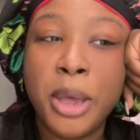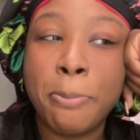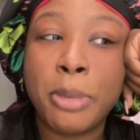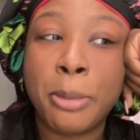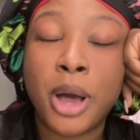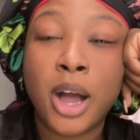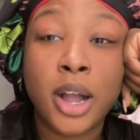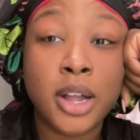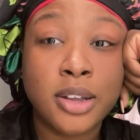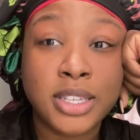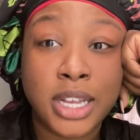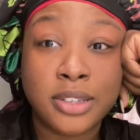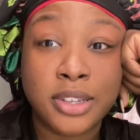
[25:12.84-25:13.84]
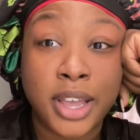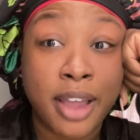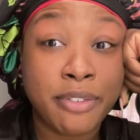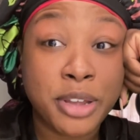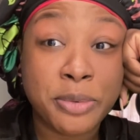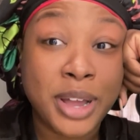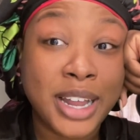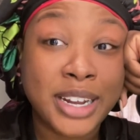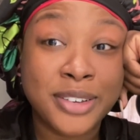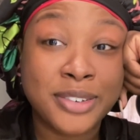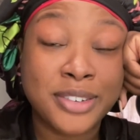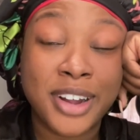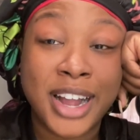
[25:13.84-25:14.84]
But my heart goes out to everybody
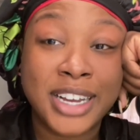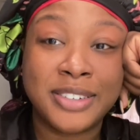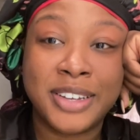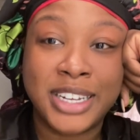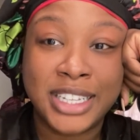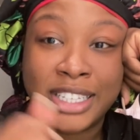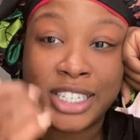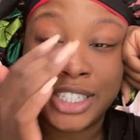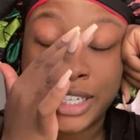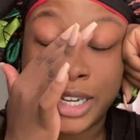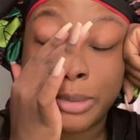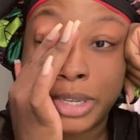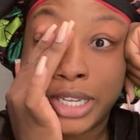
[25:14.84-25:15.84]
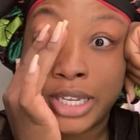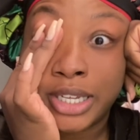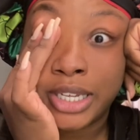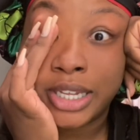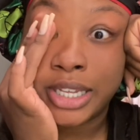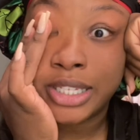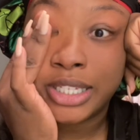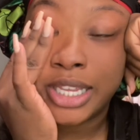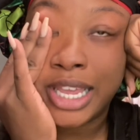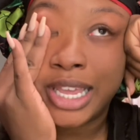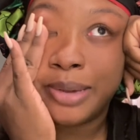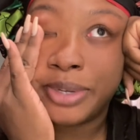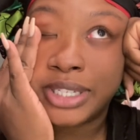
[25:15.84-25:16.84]
who graduated this year, because
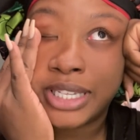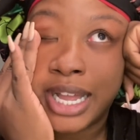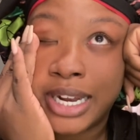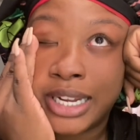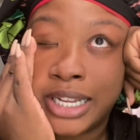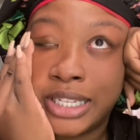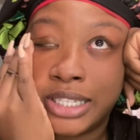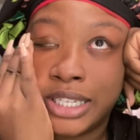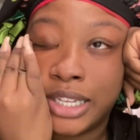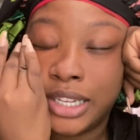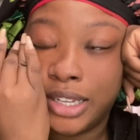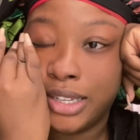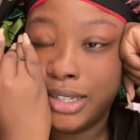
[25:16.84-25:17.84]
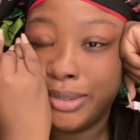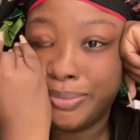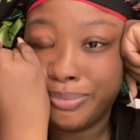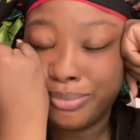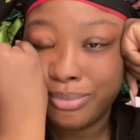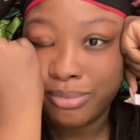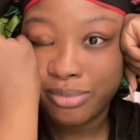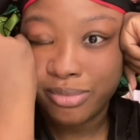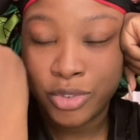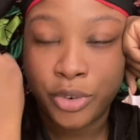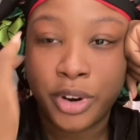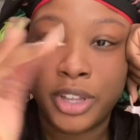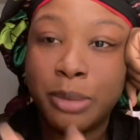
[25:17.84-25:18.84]
it was not easy
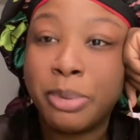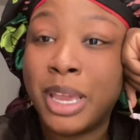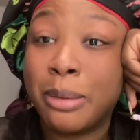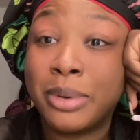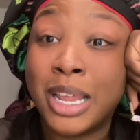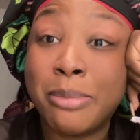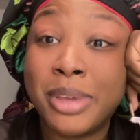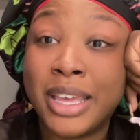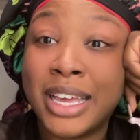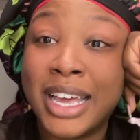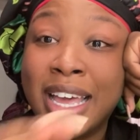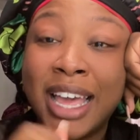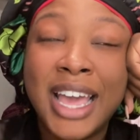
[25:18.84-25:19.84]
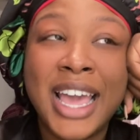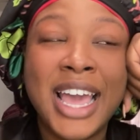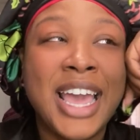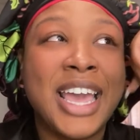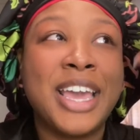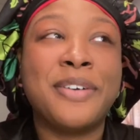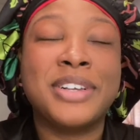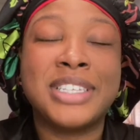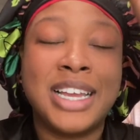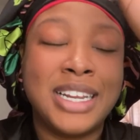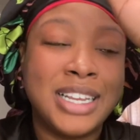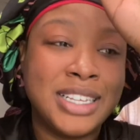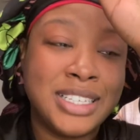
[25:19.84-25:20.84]
during the pandemic. It was
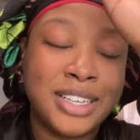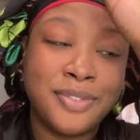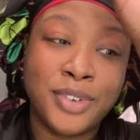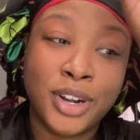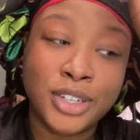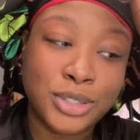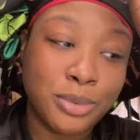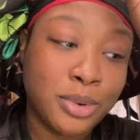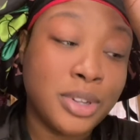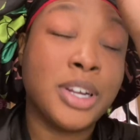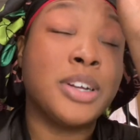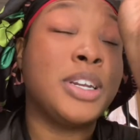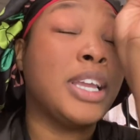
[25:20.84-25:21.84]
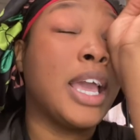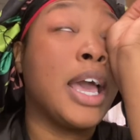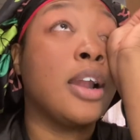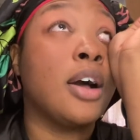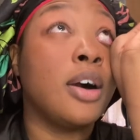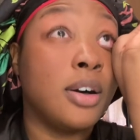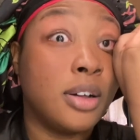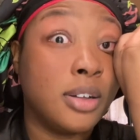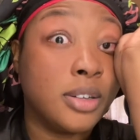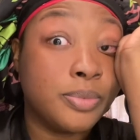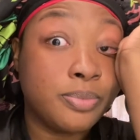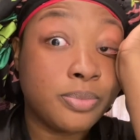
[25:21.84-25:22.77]
not easy virtual learning at all.